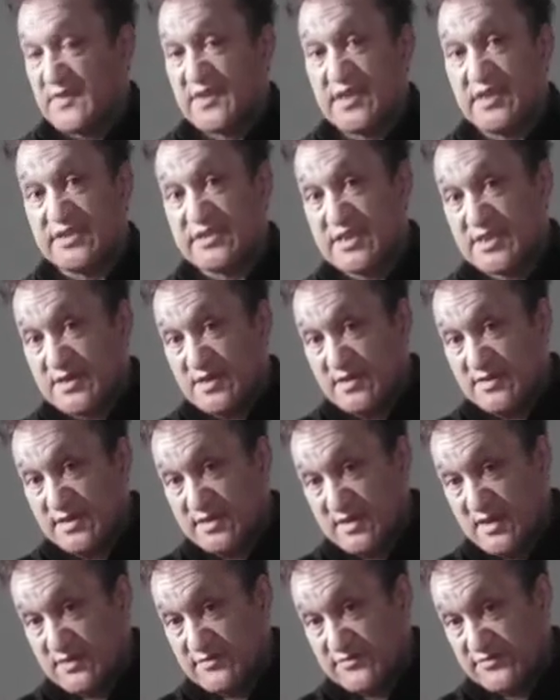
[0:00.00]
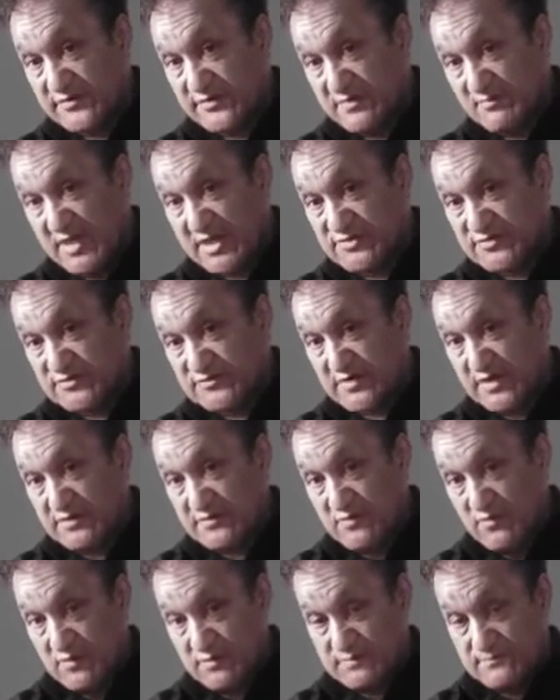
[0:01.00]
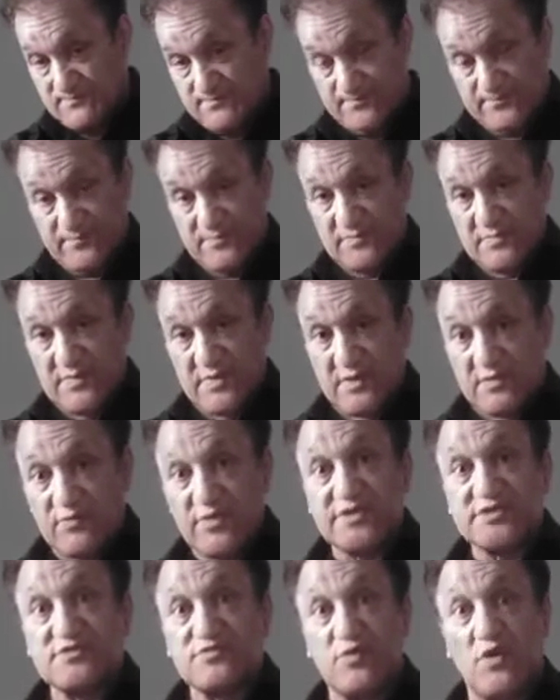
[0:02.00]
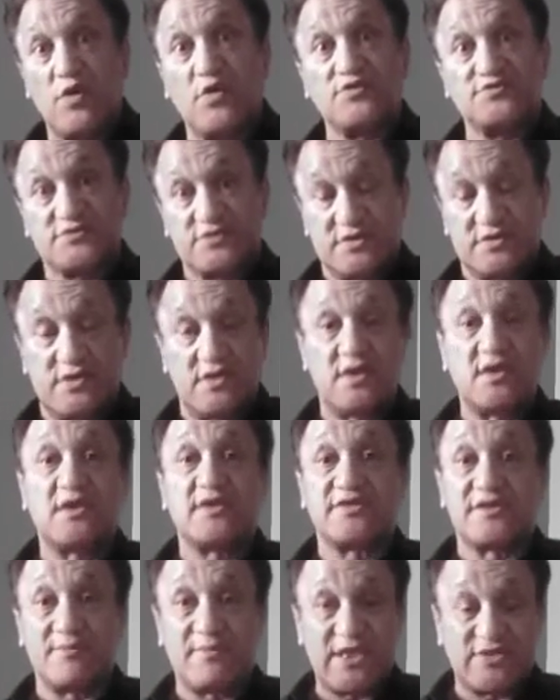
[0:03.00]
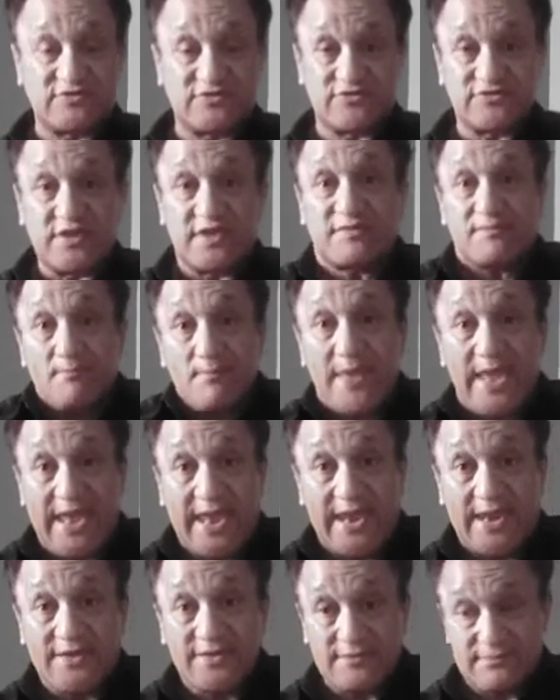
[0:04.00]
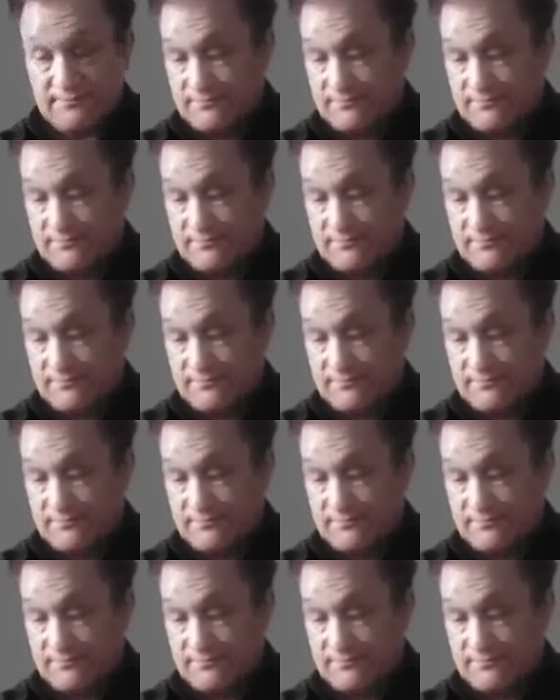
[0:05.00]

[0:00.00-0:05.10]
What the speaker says: It can only go through the magistrate court, which was the magistrate man